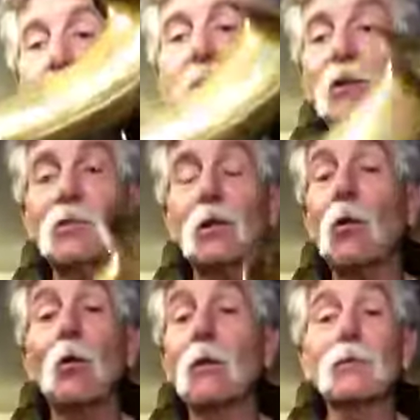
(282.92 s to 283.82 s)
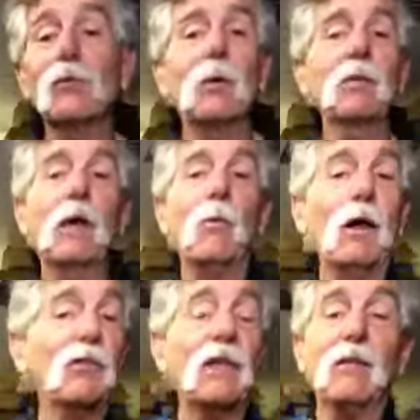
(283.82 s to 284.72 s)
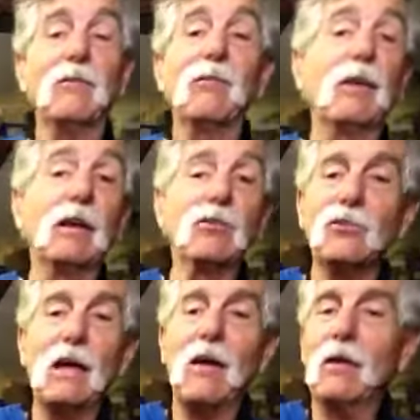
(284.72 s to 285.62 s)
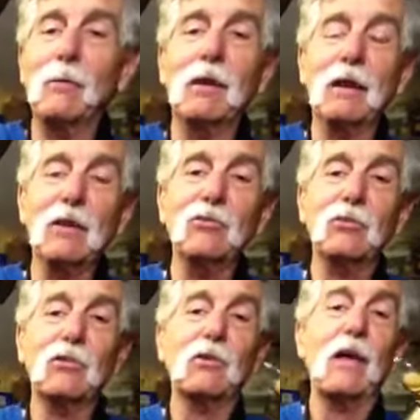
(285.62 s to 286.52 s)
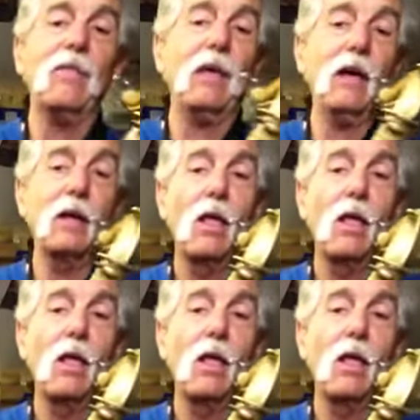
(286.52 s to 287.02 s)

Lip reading: a nice little horn for somebody that wants that vintage sound. I mean, it's just got that.